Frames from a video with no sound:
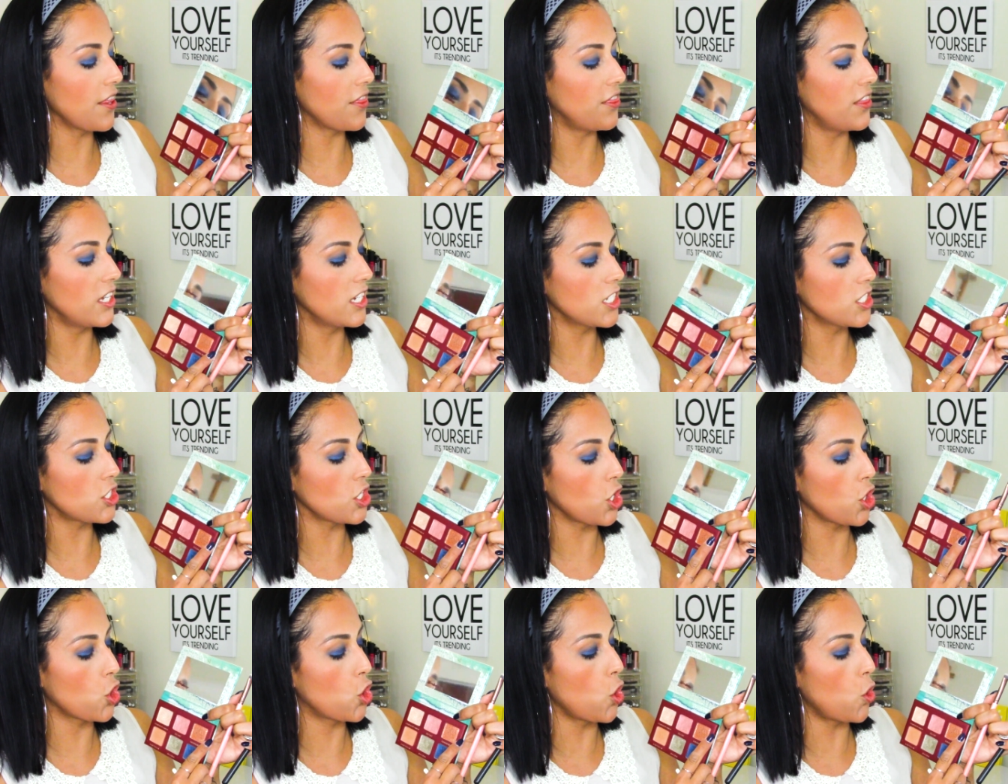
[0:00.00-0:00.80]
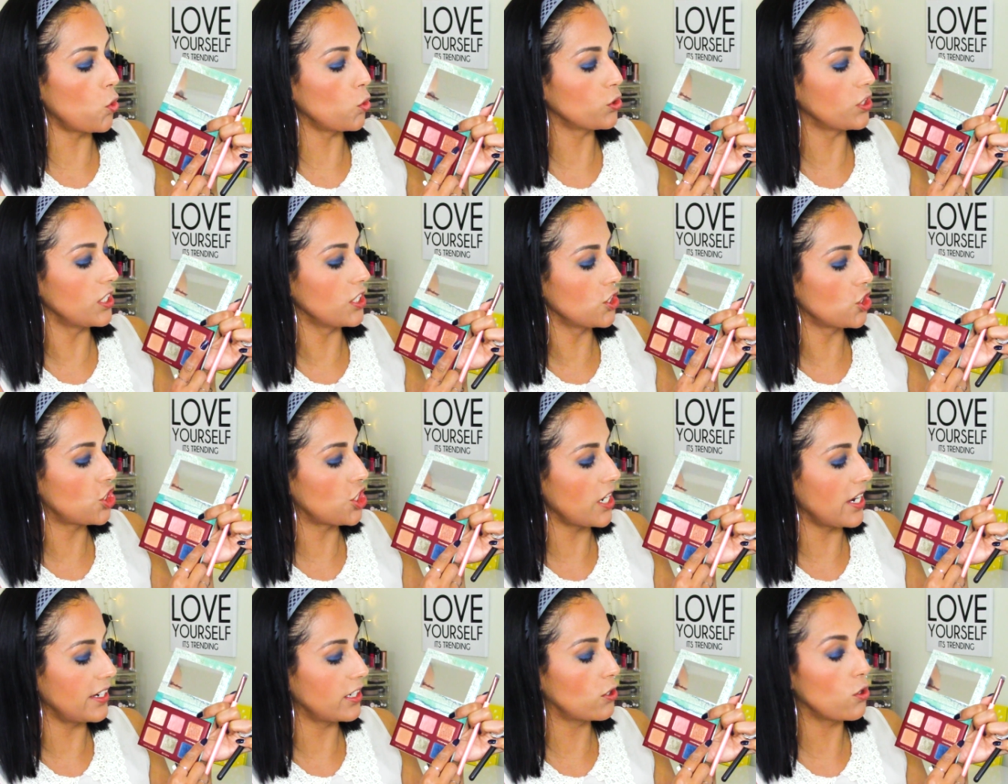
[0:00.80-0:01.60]
this golden
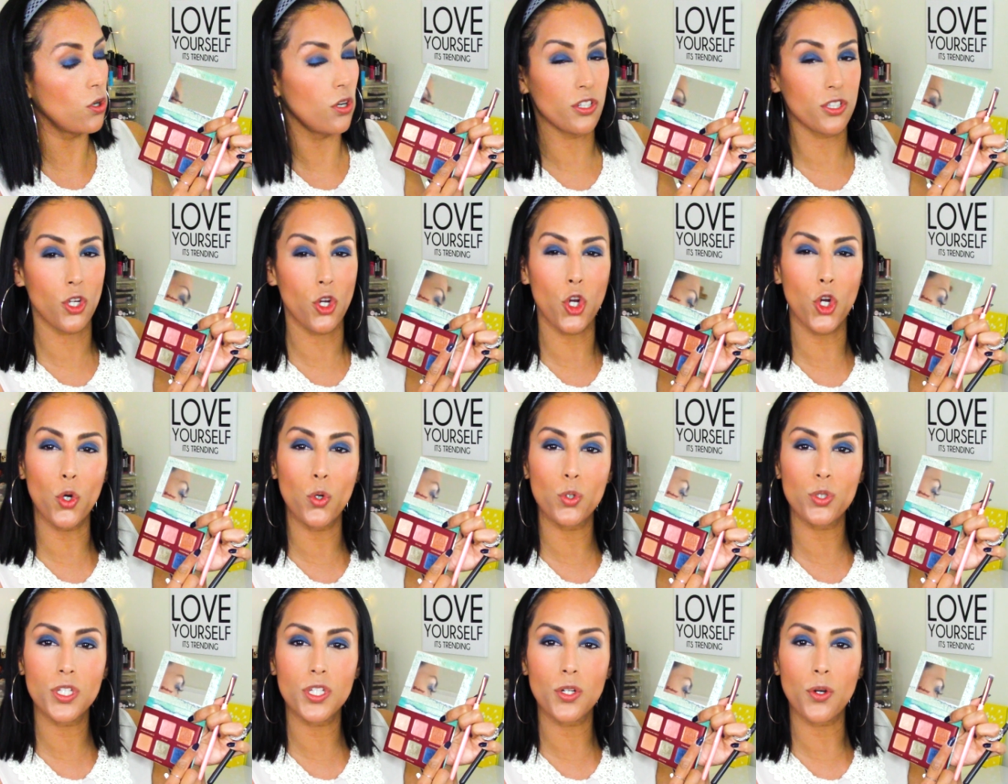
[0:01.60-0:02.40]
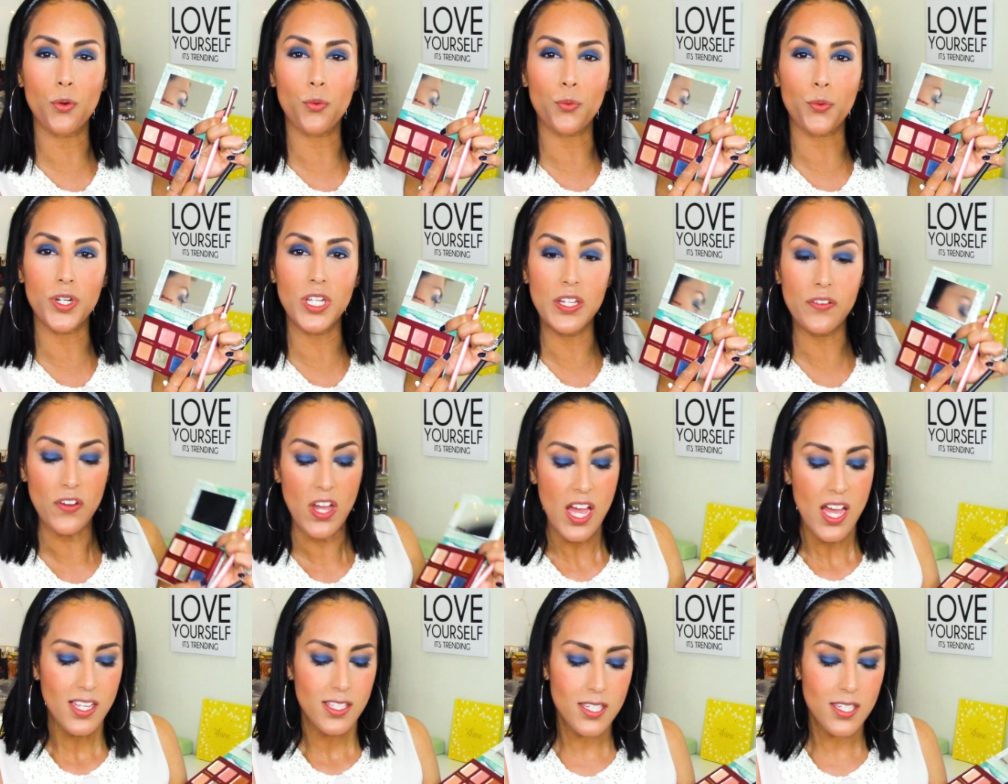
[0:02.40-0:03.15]
shade called Golden Wreath